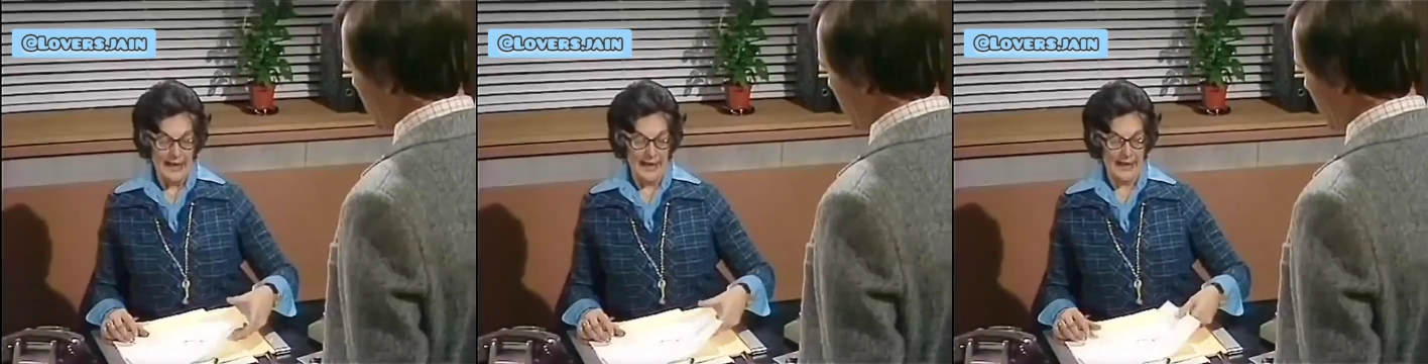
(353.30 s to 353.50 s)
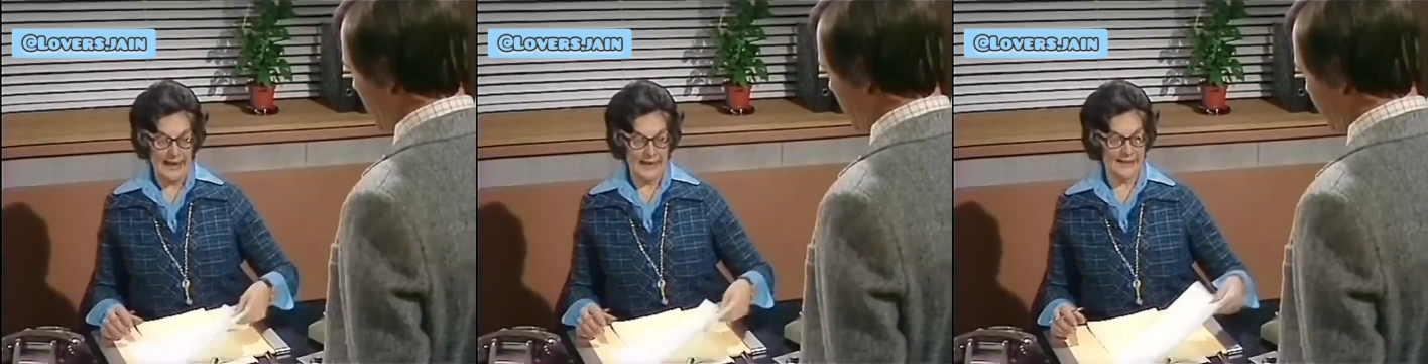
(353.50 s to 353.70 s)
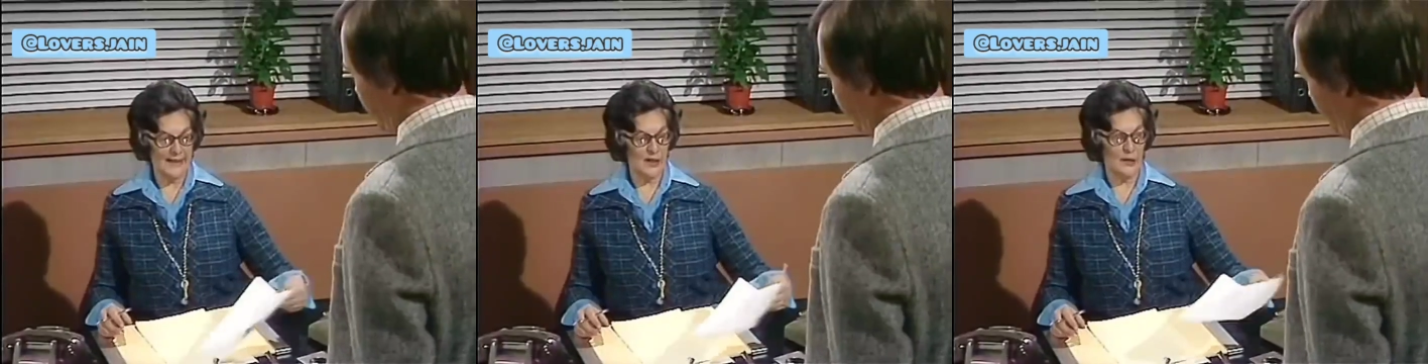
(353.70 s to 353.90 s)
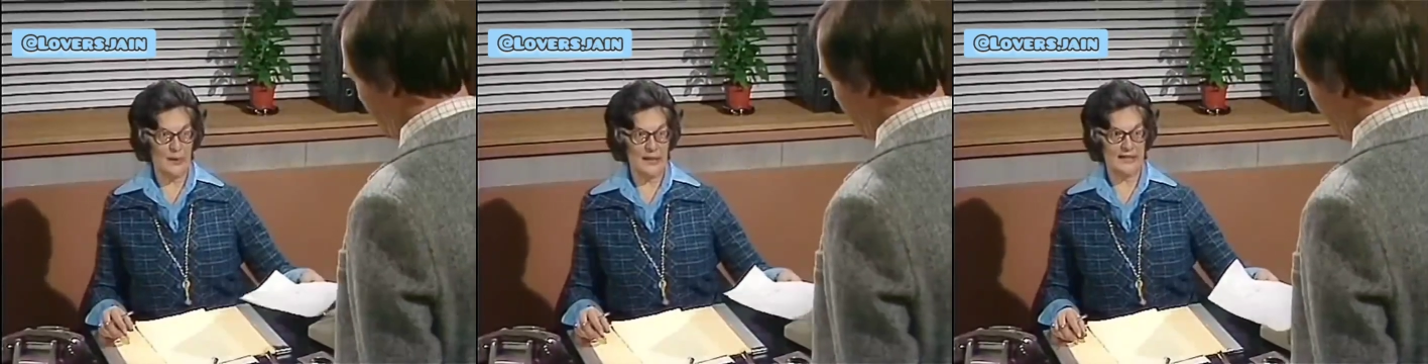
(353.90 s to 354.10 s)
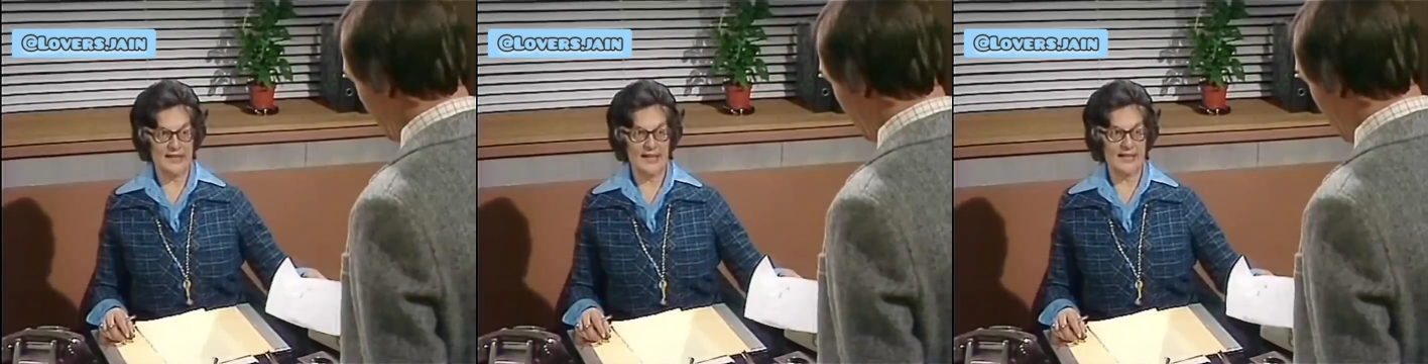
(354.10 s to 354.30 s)
I think you'd
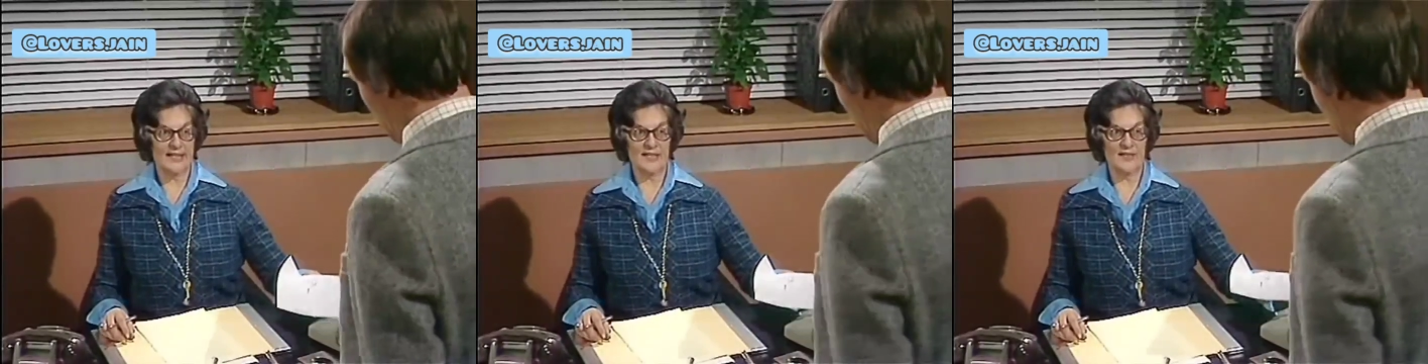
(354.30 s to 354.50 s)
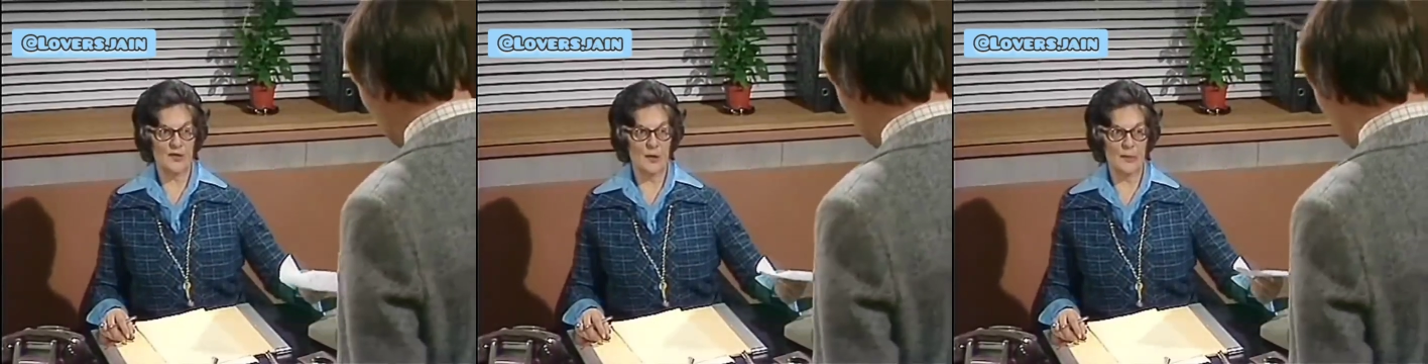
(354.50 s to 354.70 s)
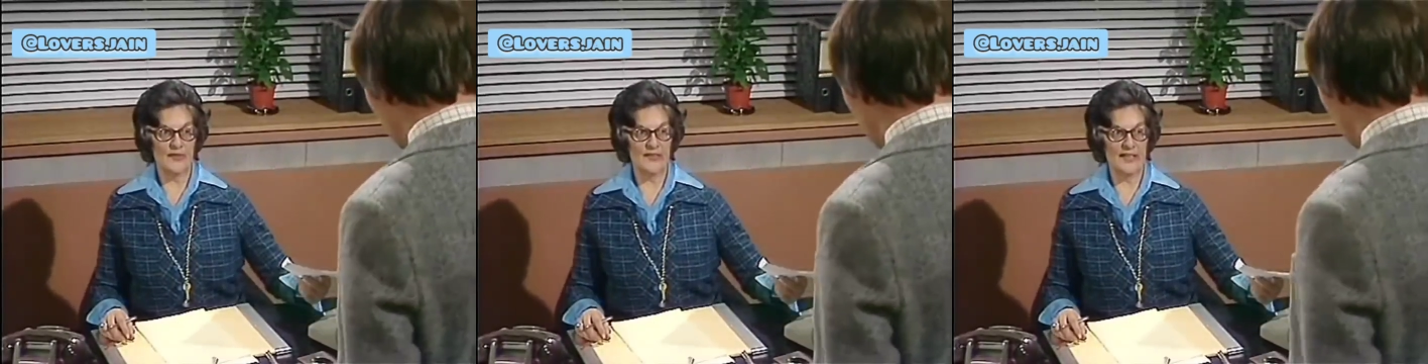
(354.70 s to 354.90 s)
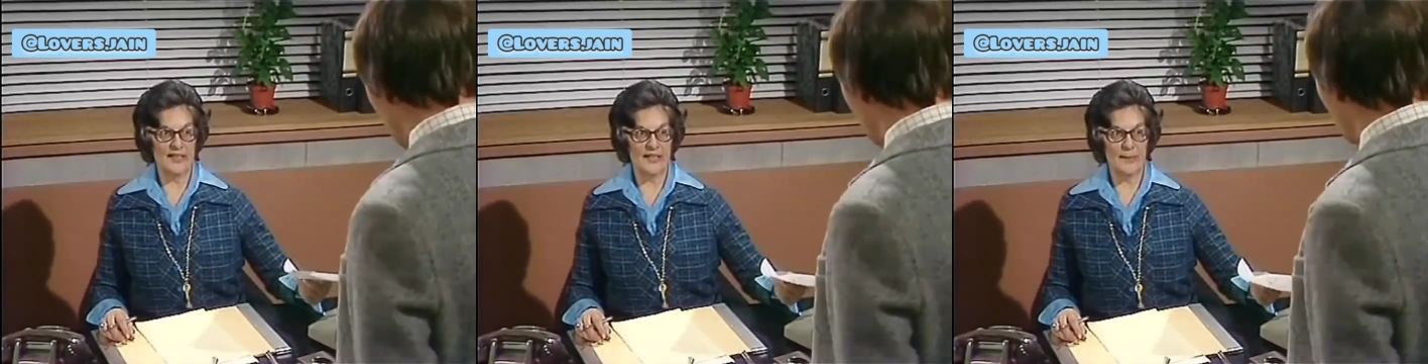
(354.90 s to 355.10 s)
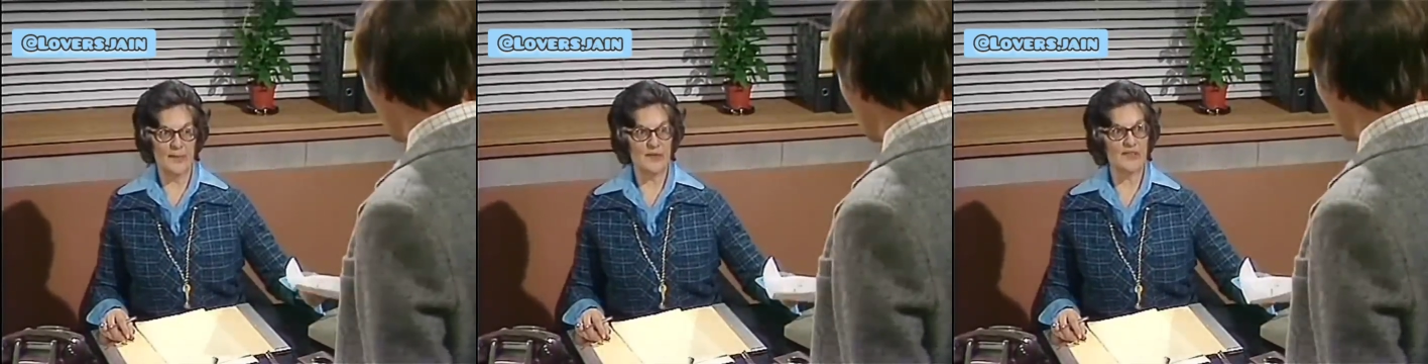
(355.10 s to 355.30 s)
better take this form and fill it
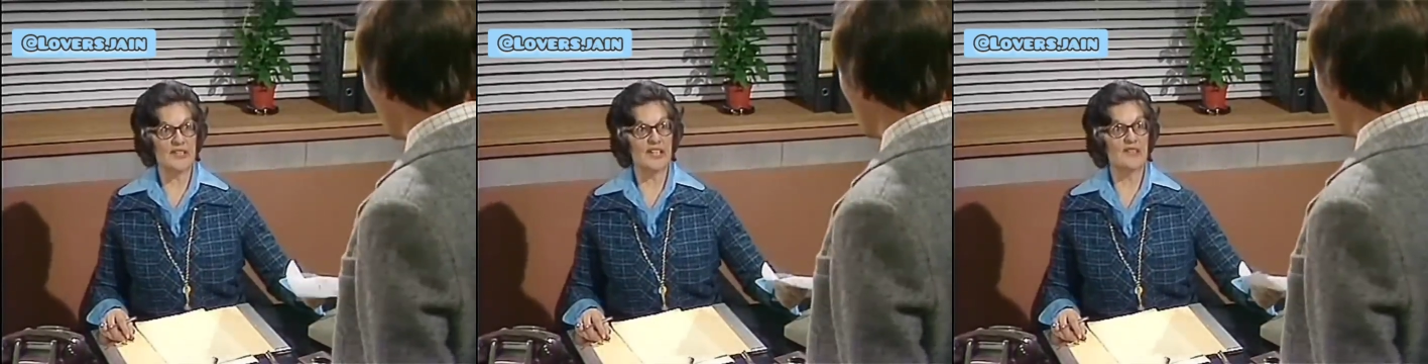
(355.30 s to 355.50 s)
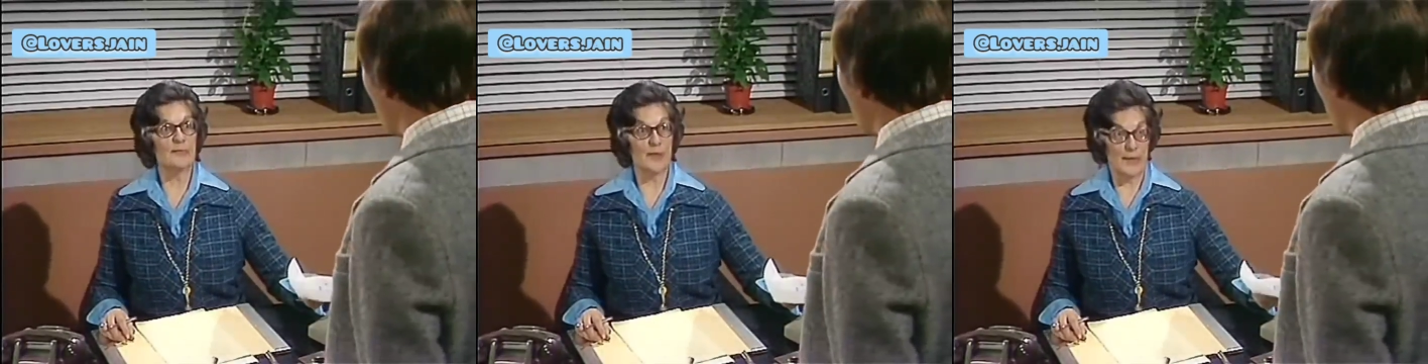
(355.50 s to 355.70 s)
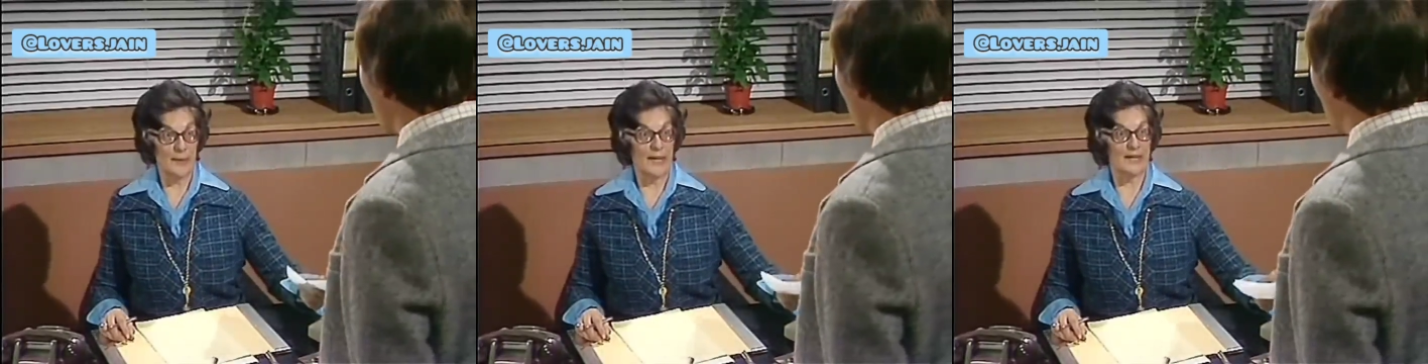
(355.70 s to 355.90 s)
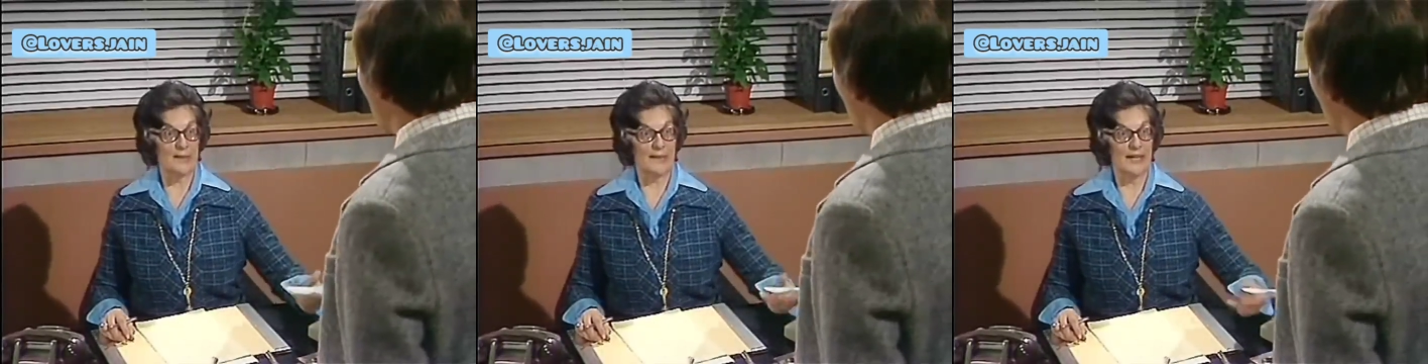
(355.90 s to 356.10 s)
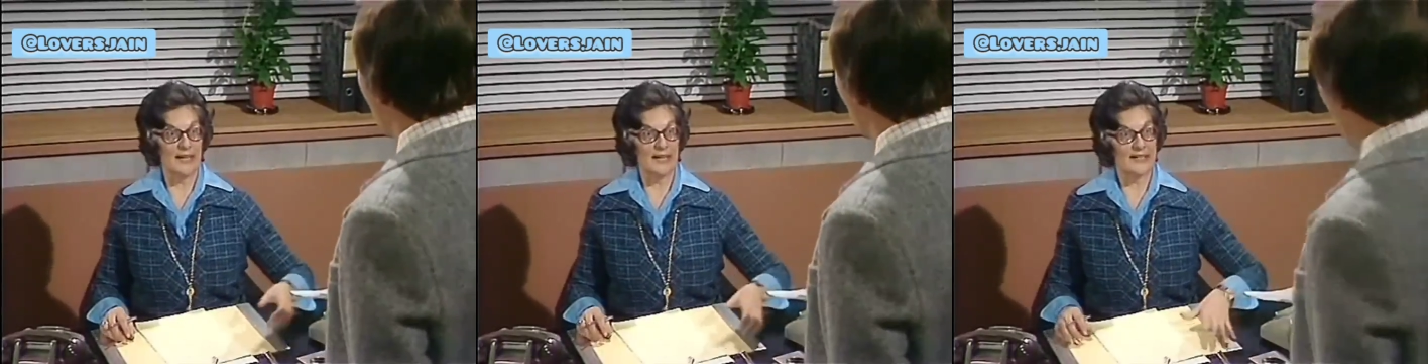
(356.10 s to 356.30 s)
up yourself and bring it back to
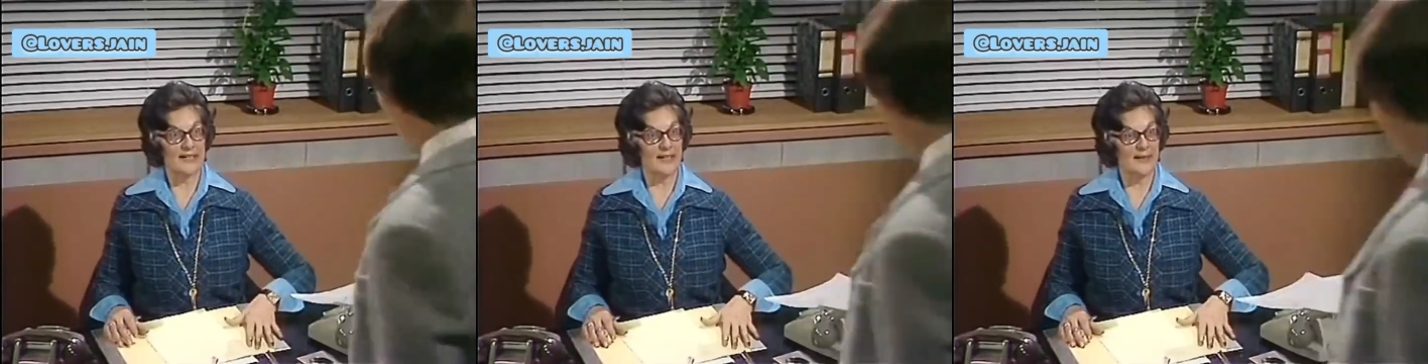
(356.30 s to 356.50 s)
me later.